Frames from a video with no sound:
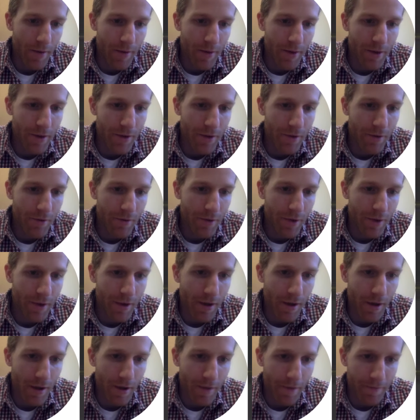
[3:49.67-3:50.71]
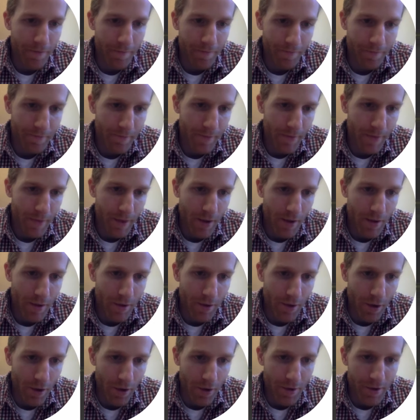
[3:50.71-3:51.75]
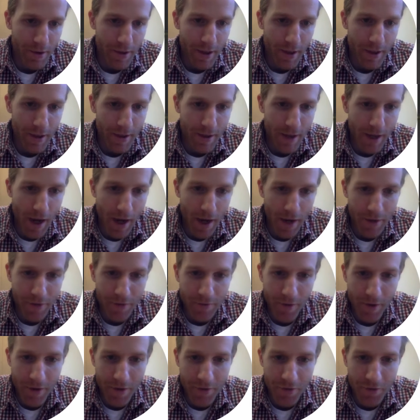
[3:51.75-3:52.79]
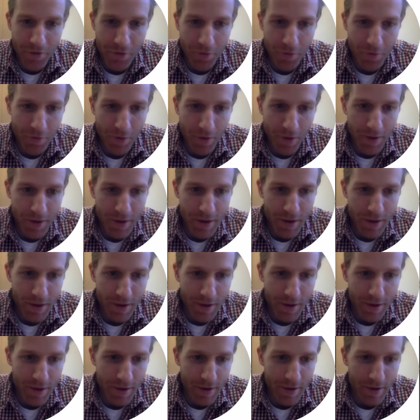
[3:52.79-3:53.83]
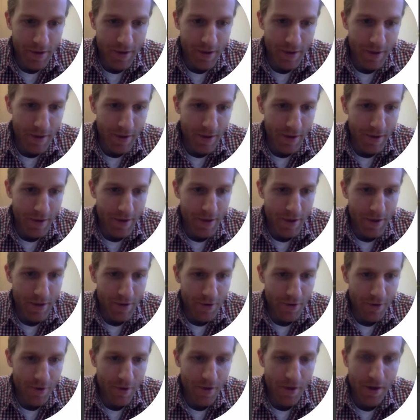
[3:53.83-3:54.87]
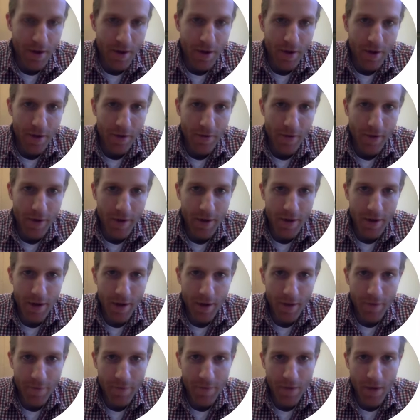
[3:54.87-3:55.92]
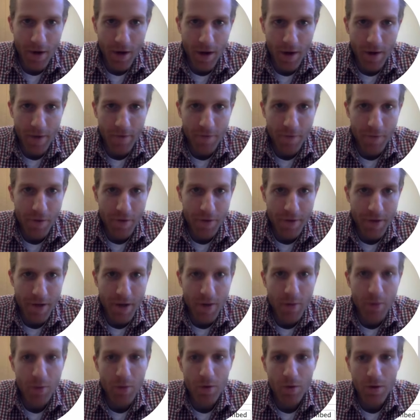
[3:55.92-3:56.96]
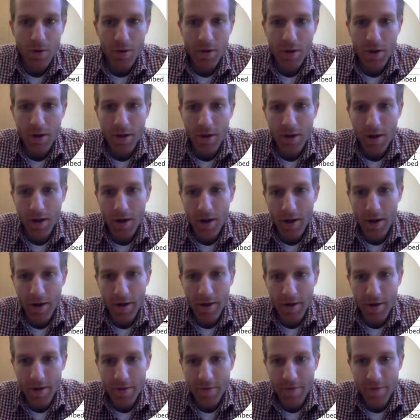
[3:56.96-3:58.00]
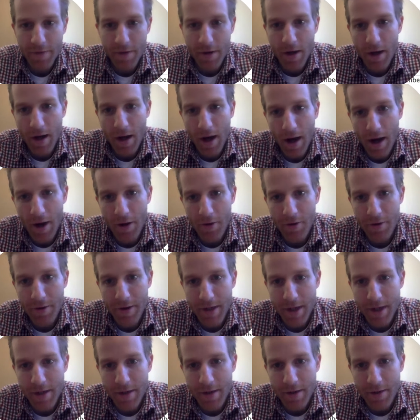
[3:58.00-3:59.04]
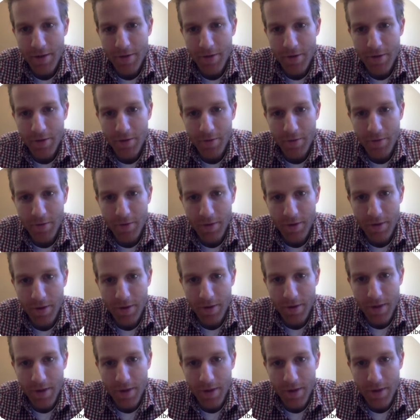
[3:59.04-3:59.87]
Here we are setting the x, right? So we want to set the accessor, right? If, for example, if our data, so if we look at our